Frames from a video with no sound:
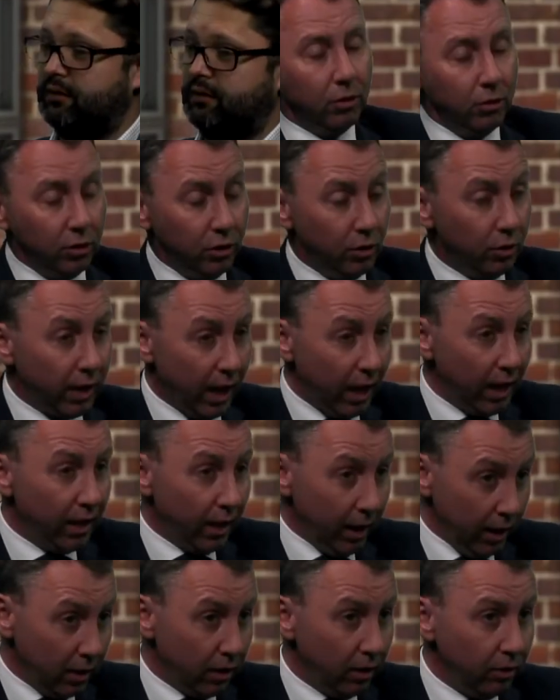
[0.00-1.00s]

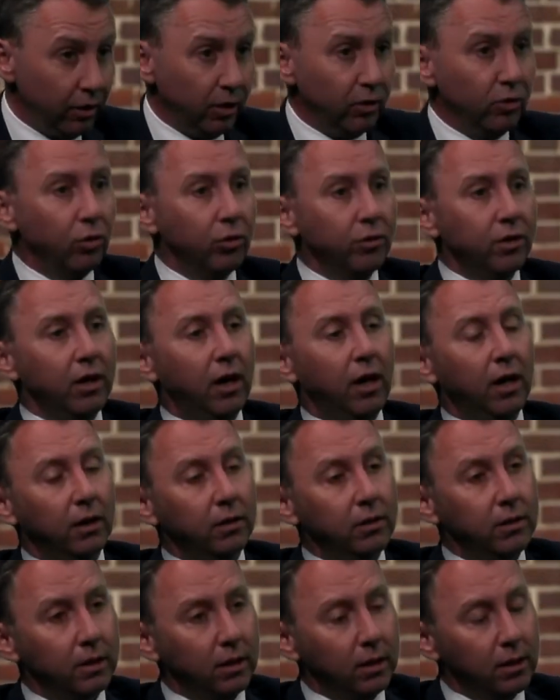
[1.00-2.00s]
UK, including Northern
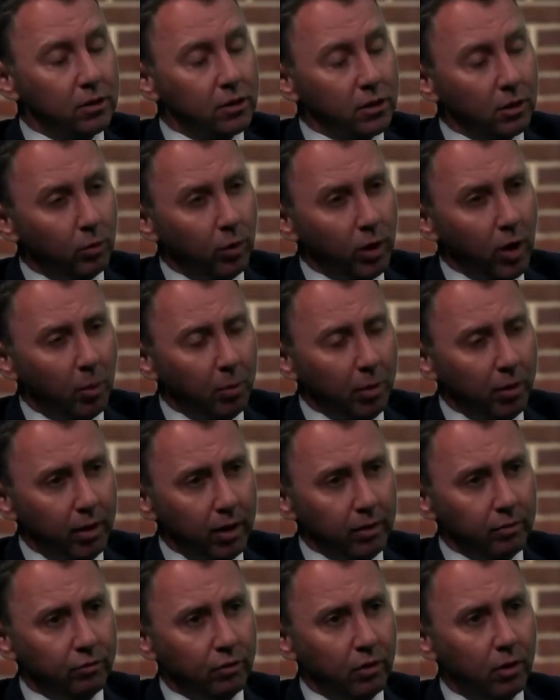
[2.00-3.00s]
Ireland. Mm-hmm. So we
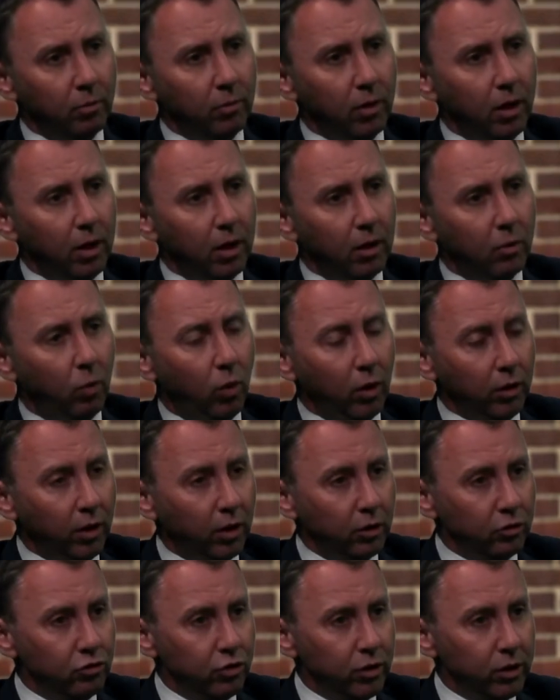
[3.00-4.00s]
operate from
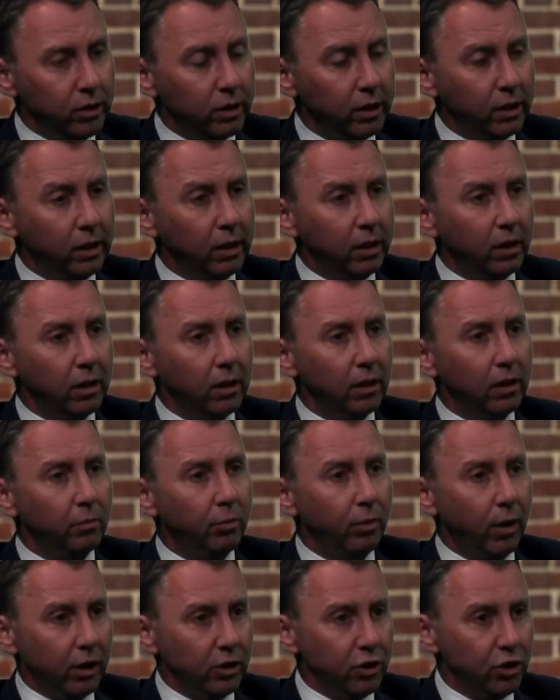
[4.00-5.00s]
100
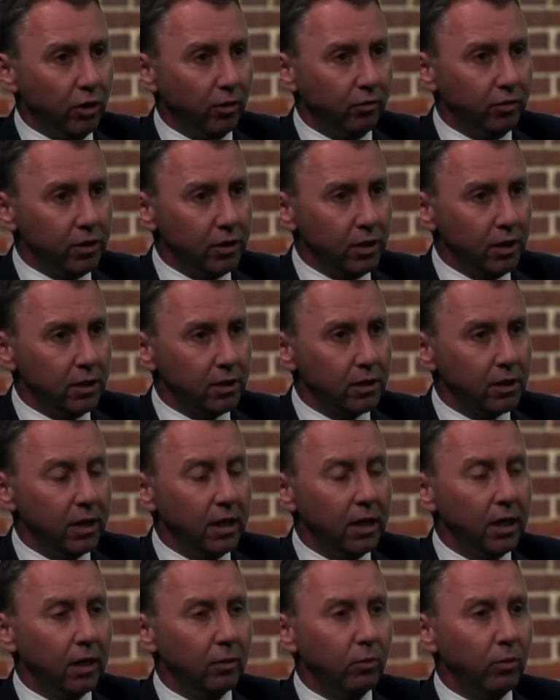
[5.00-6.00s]
branch offices,
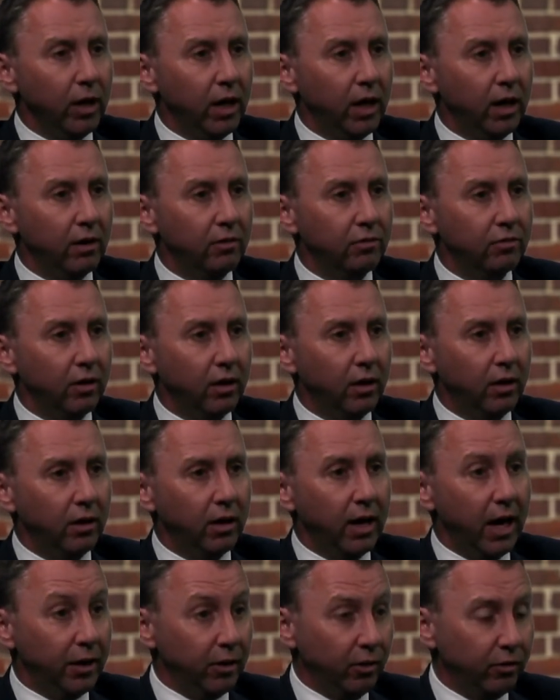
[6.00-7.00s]
and we have
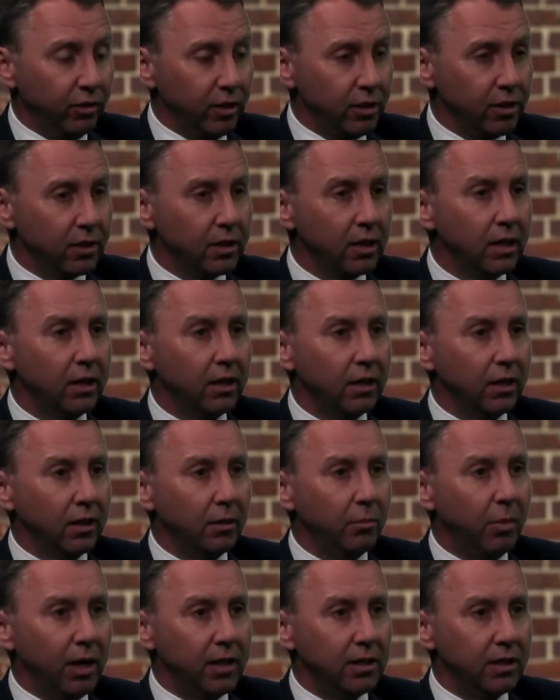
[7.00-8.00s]
our head office
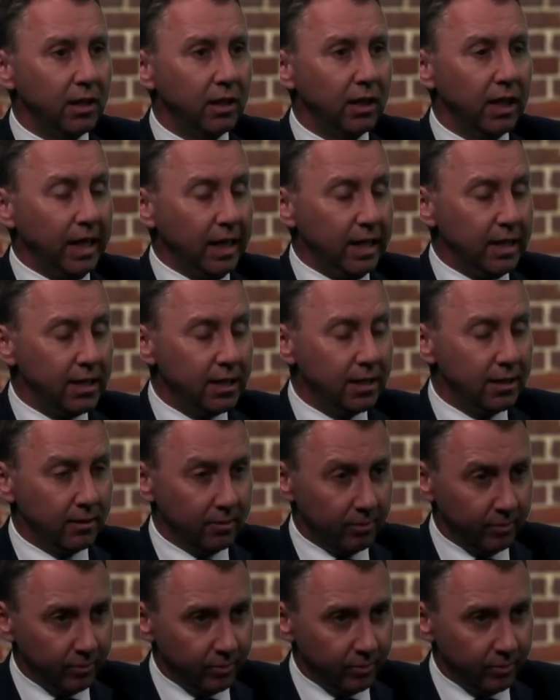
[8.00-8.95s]
based in Leeds.